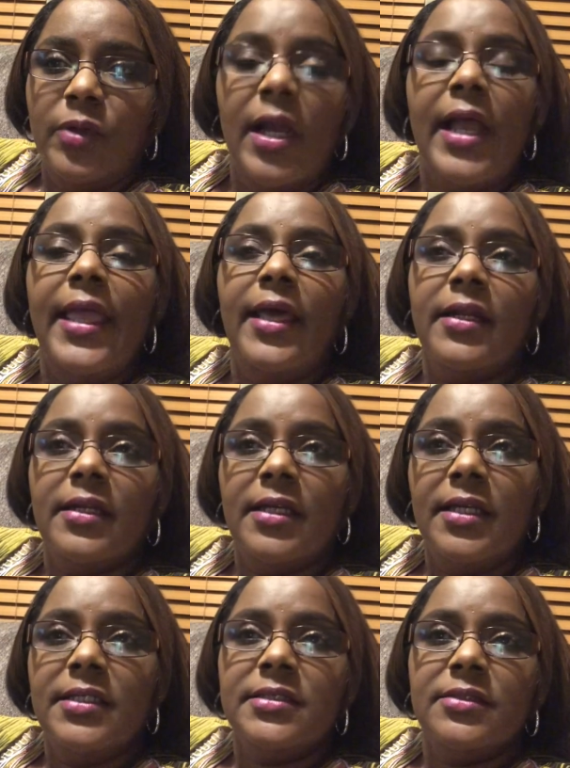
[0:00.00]
Where I had a
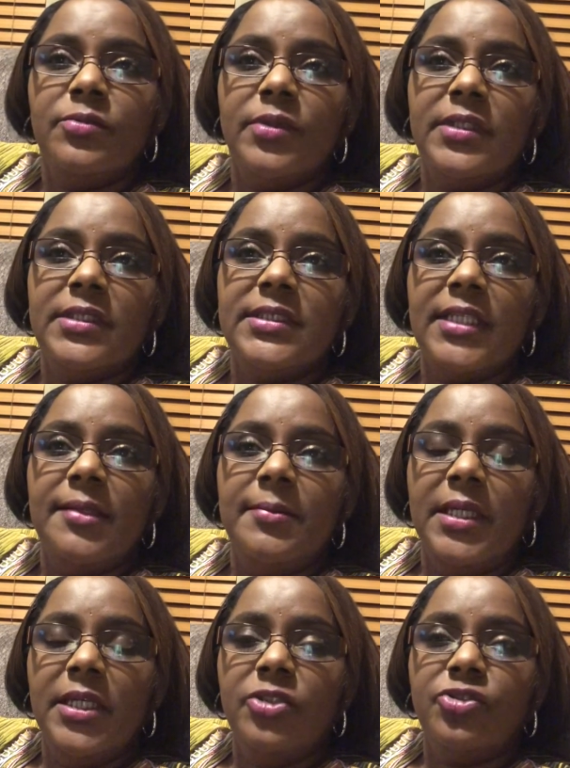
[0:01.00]
cousin with the same
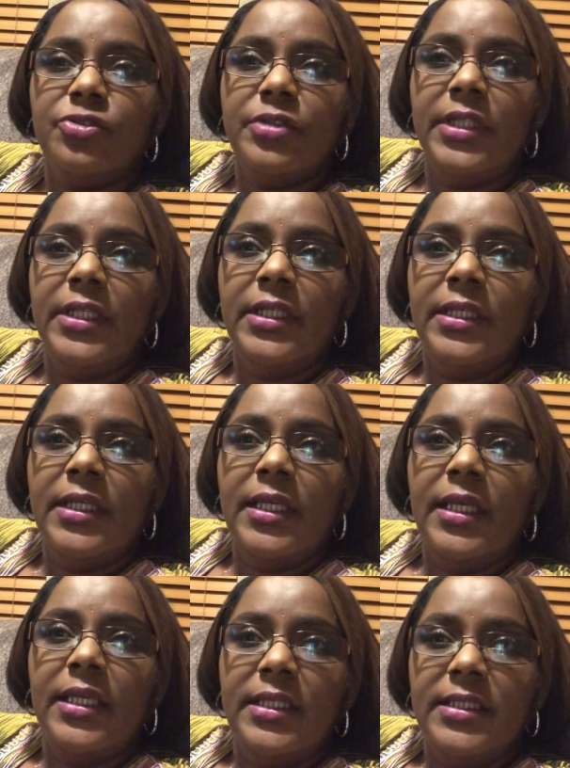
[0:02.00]
injury,
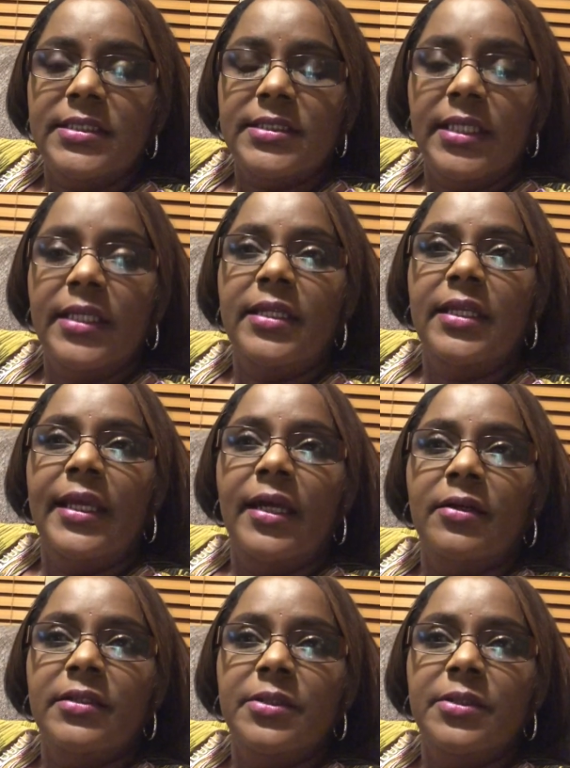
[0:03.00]
and he's dead now.